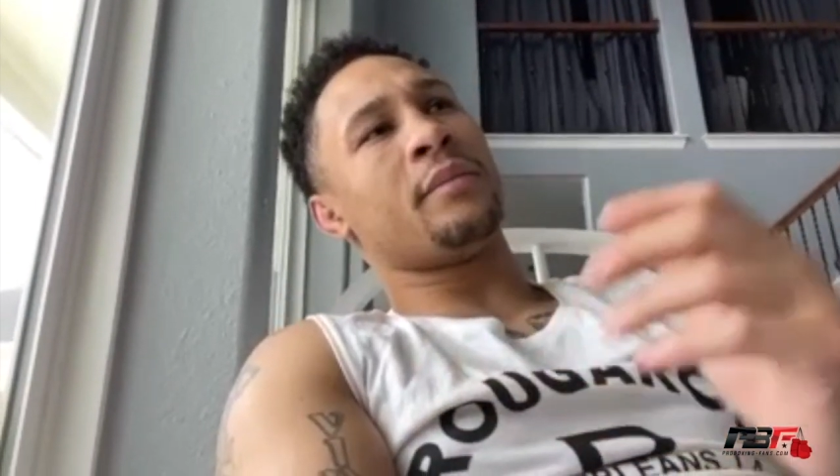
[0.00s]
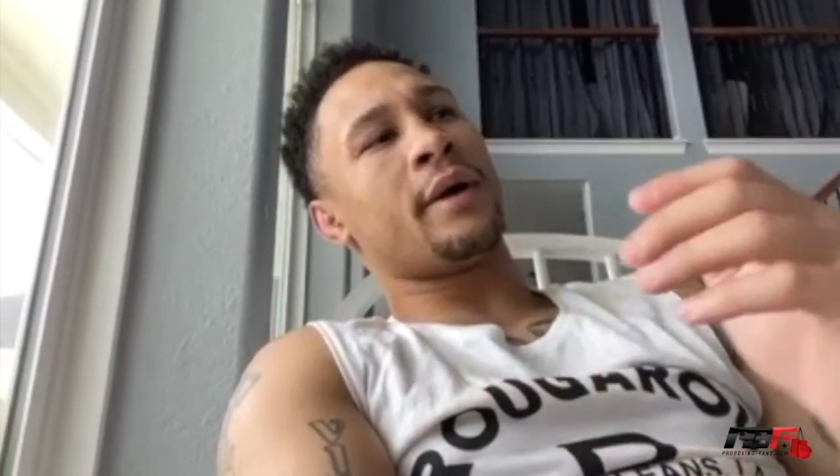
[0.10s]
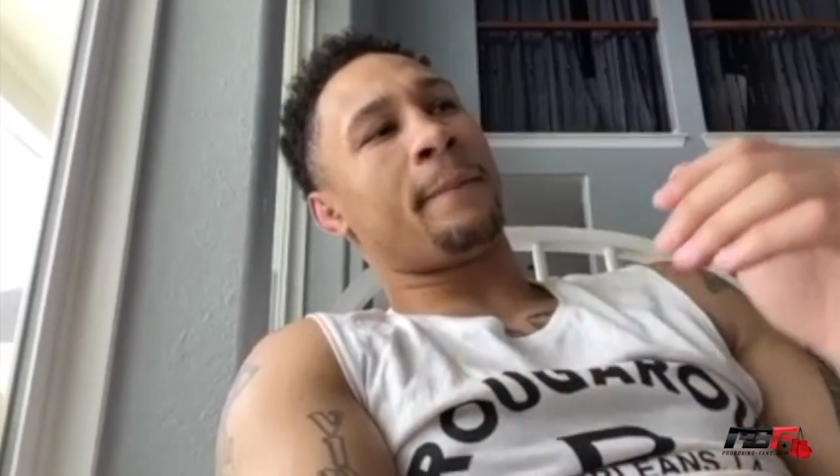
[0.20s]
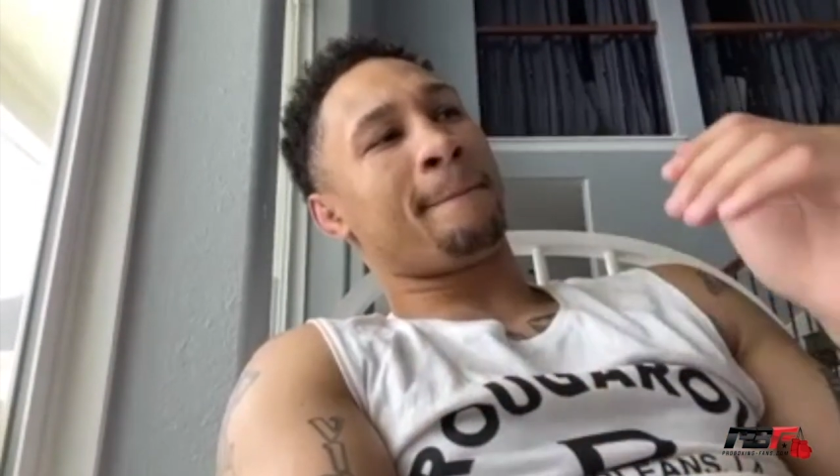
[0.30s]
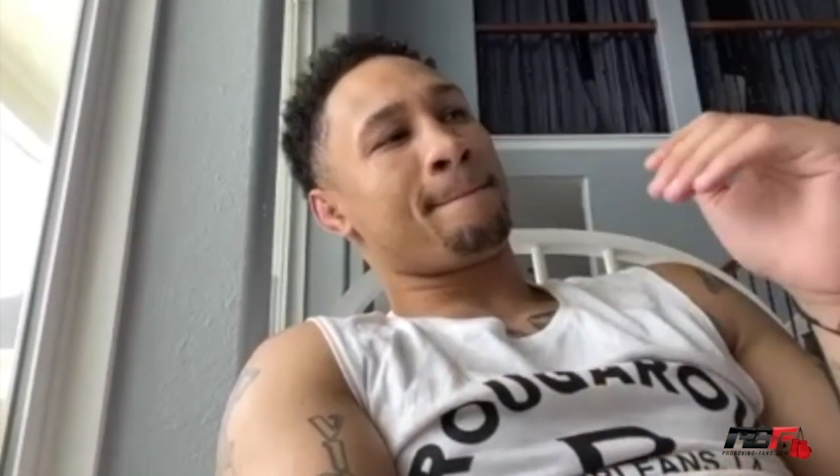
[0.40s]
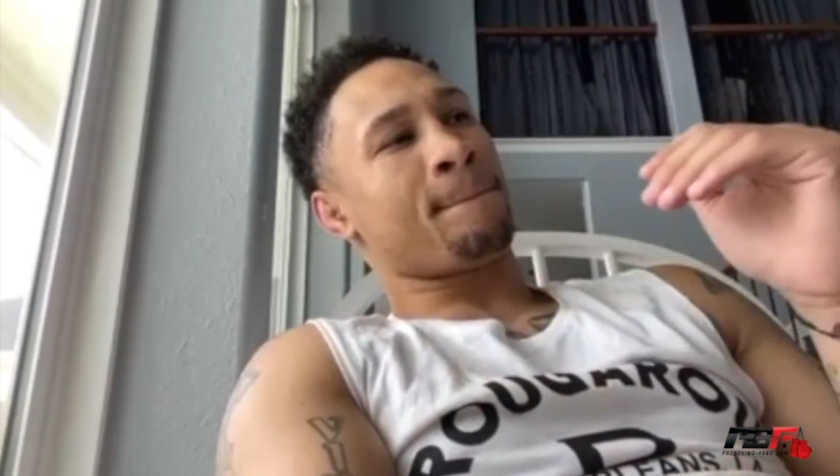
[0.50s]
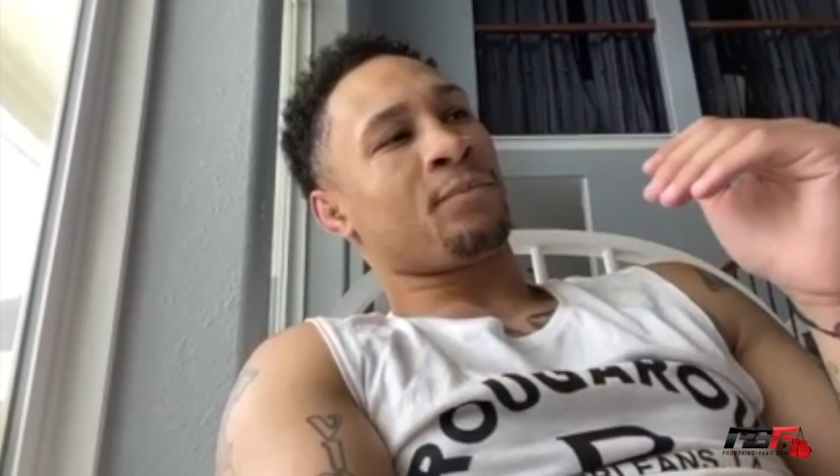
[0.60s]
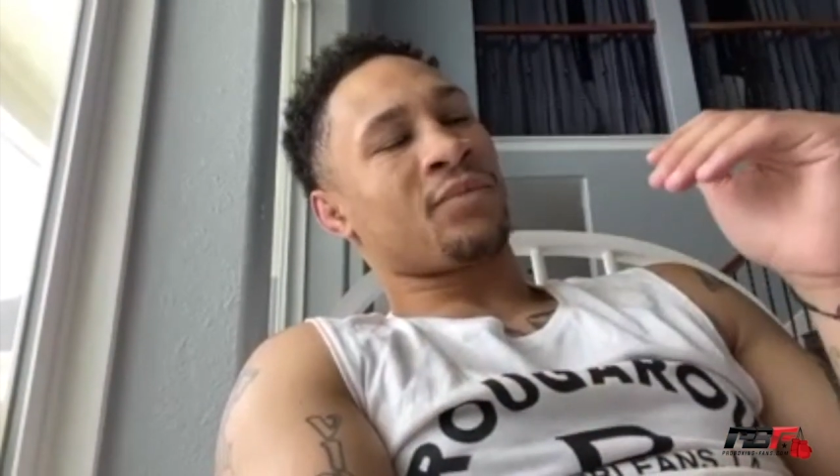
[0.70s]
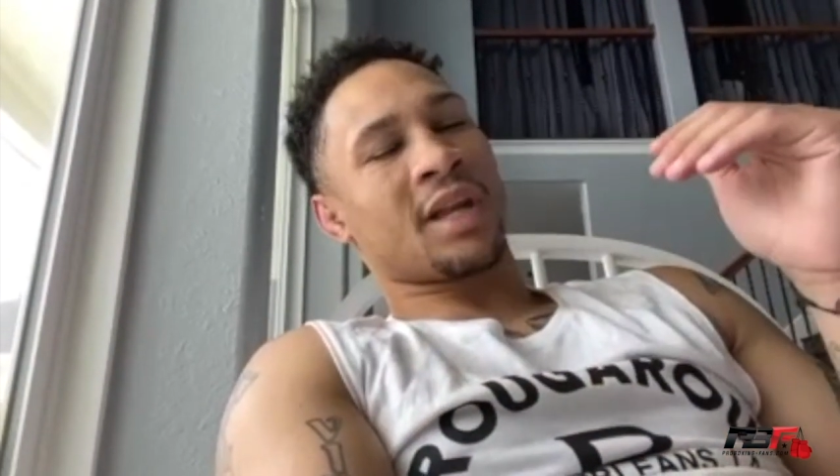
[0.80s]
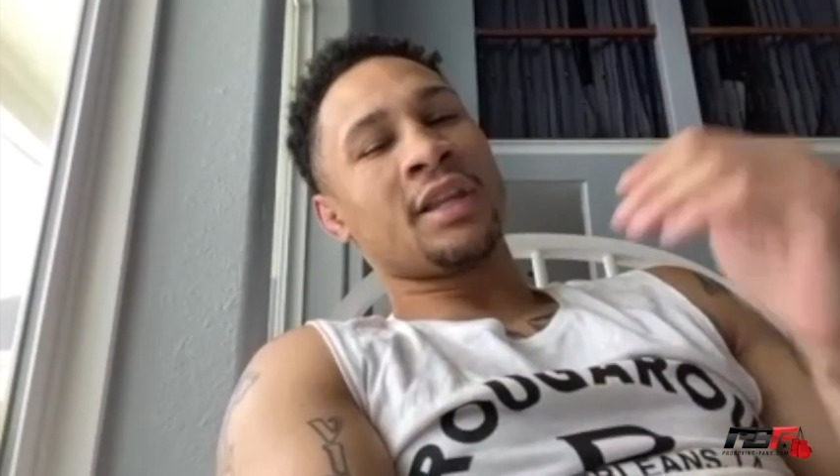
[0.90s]
But
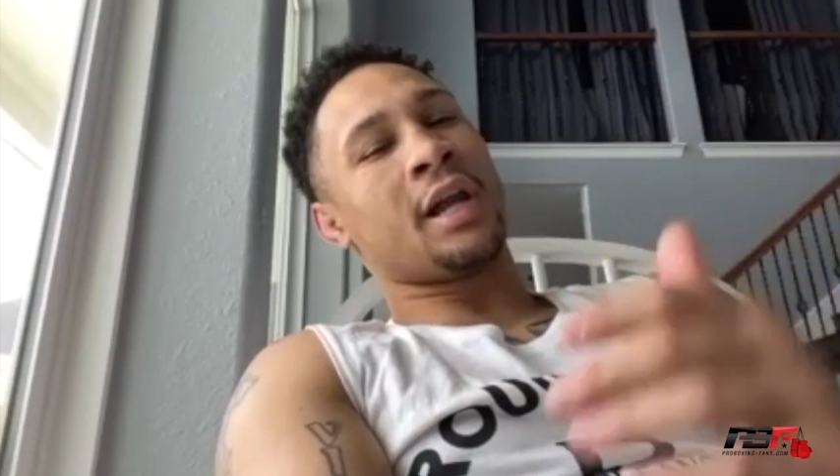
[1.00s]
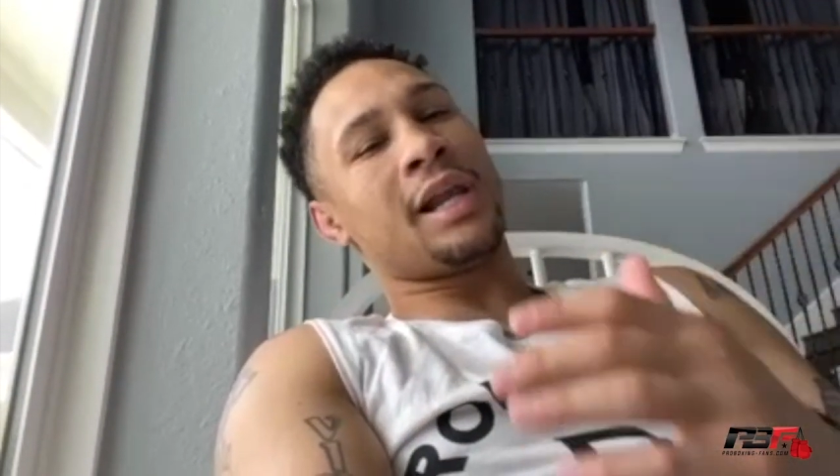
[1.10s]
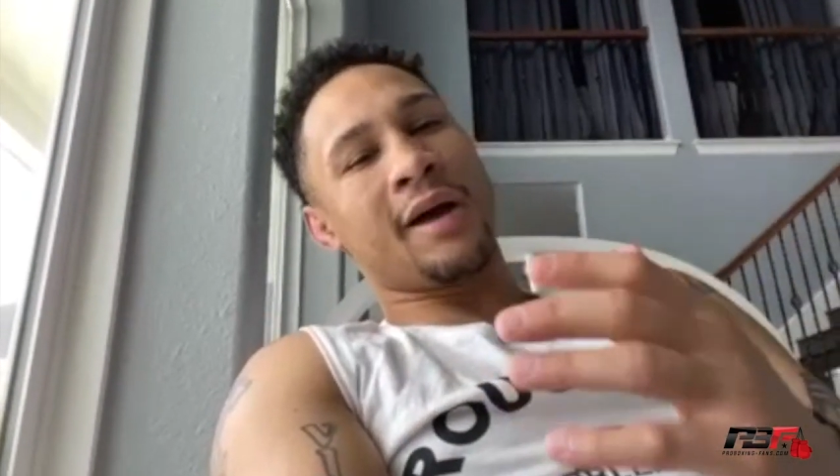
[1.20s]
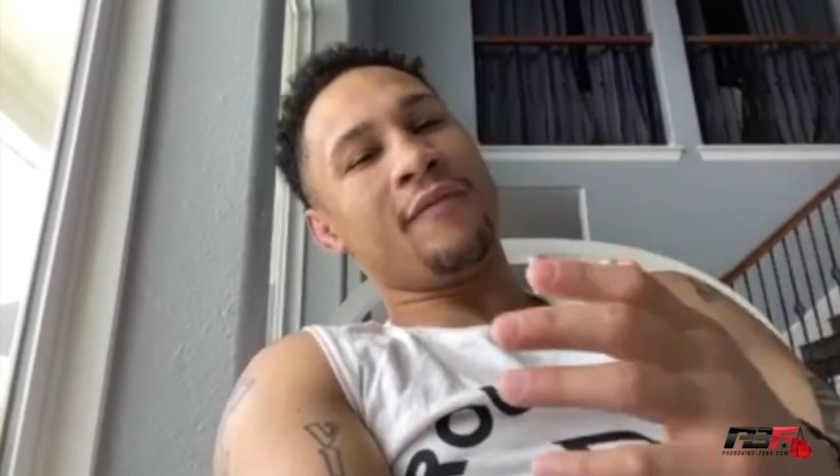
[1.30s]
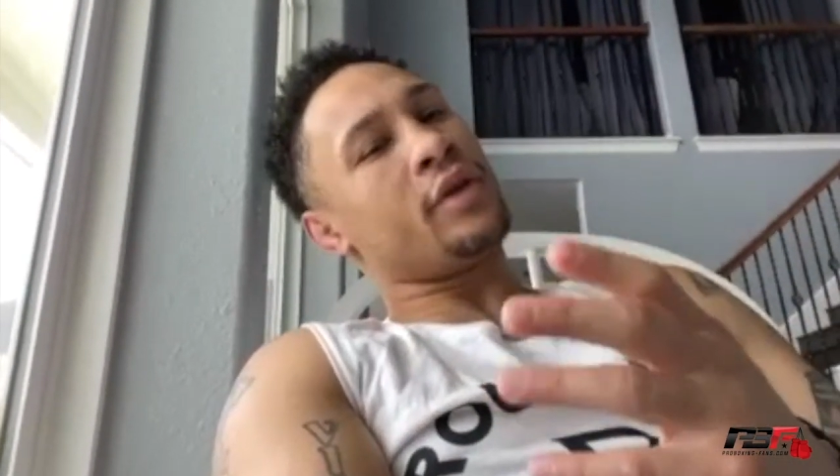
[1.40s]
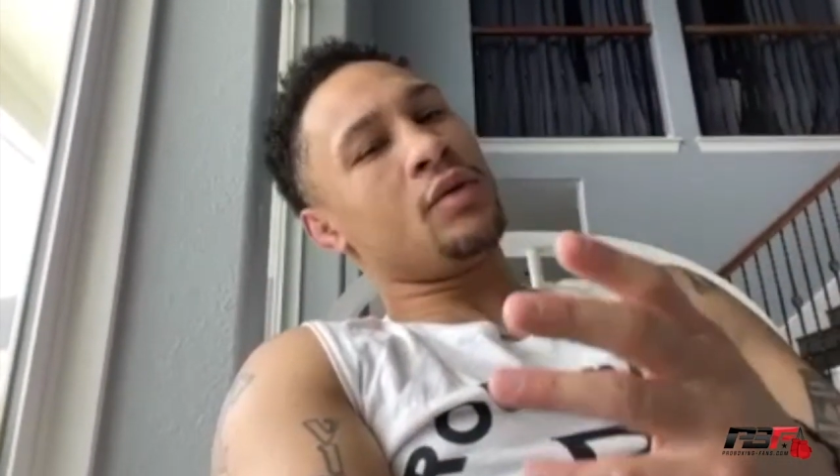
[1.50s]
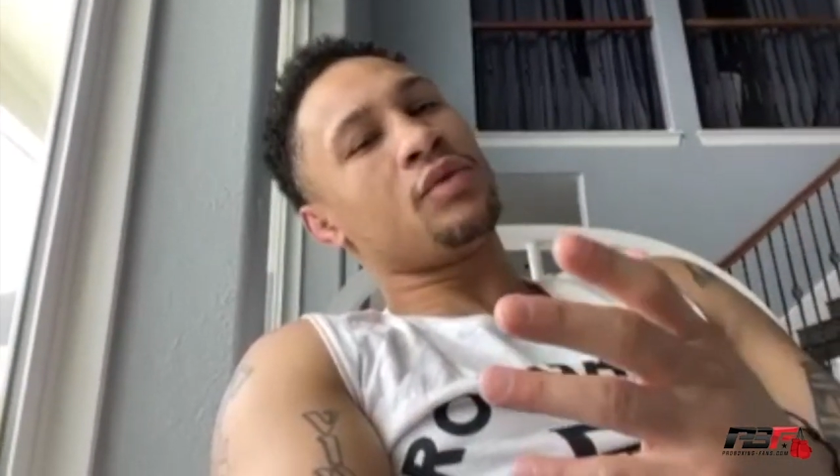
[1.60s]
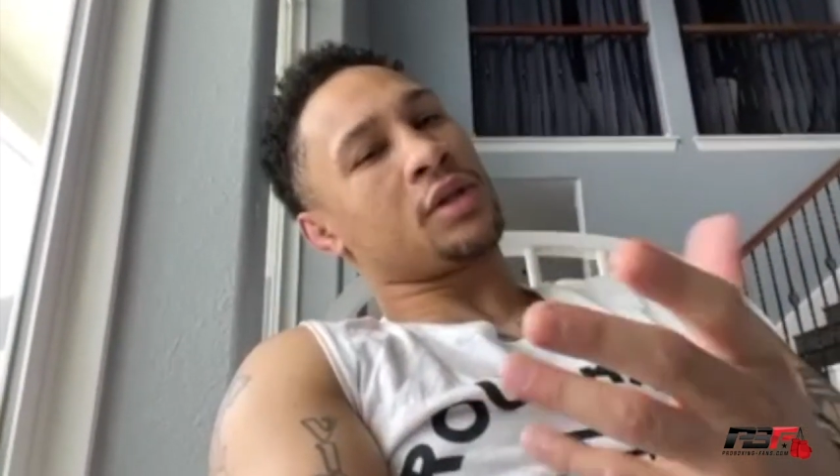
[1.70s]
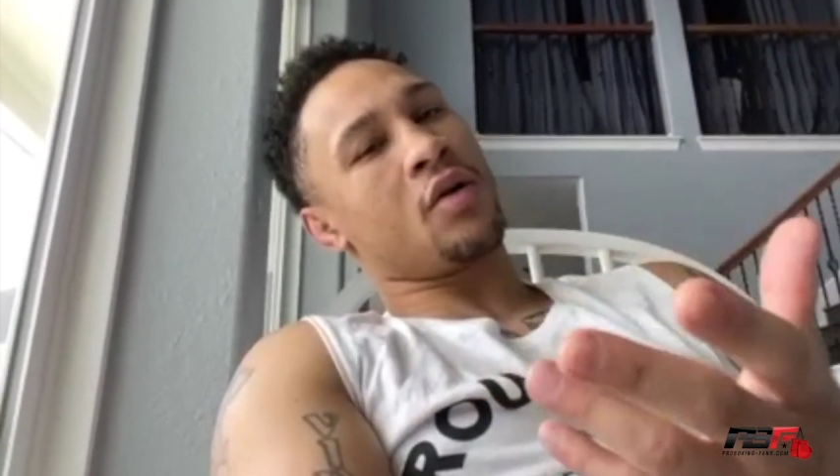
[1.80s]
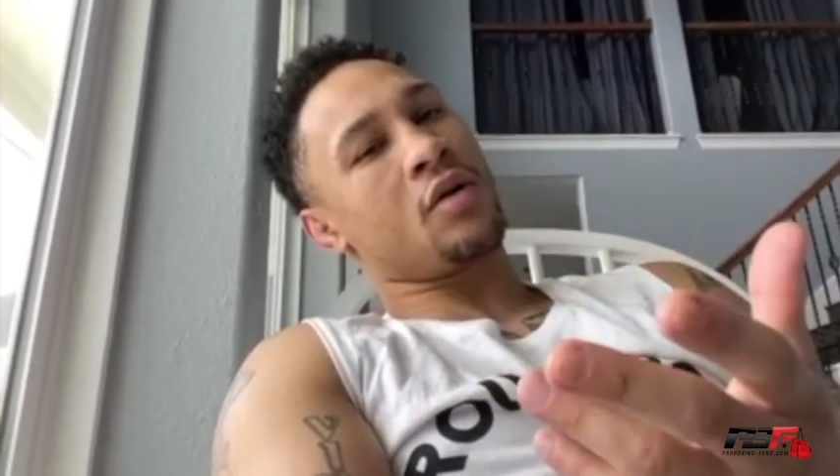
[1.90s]
the level he
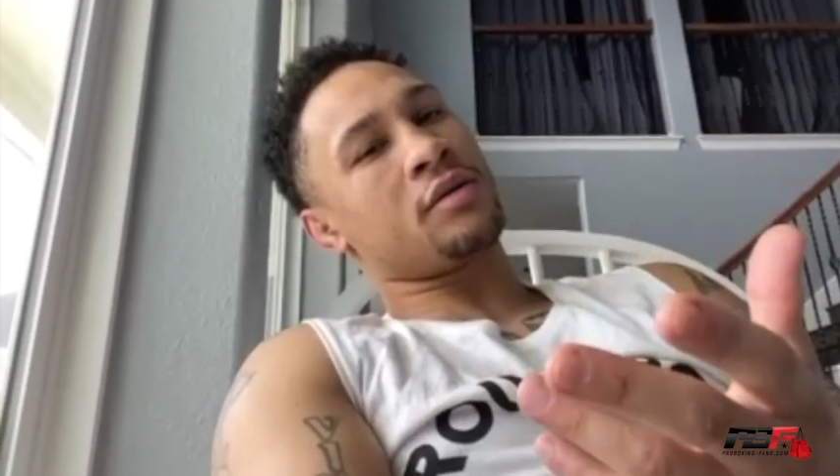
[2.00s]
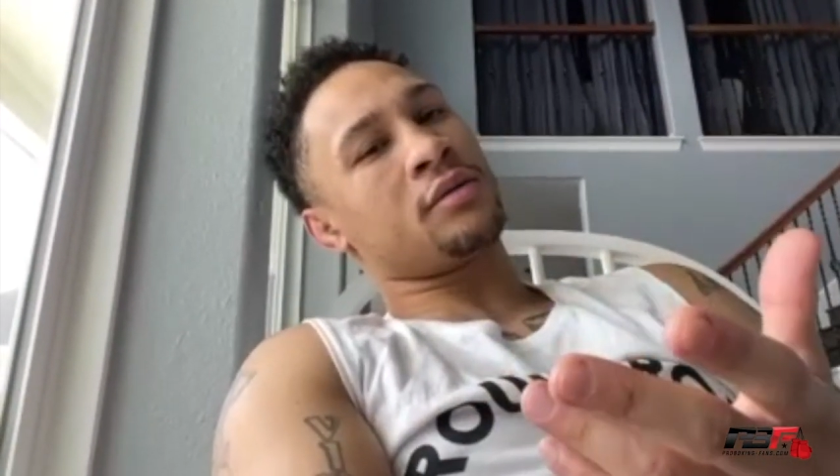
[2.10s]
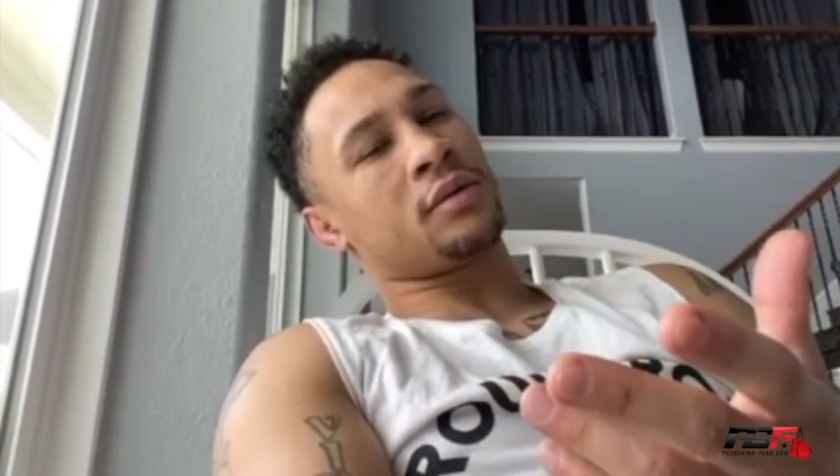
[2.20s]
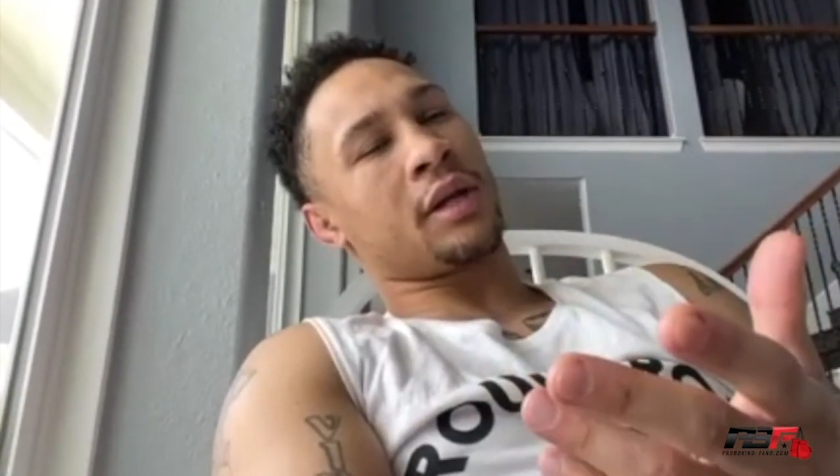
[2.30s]
was on,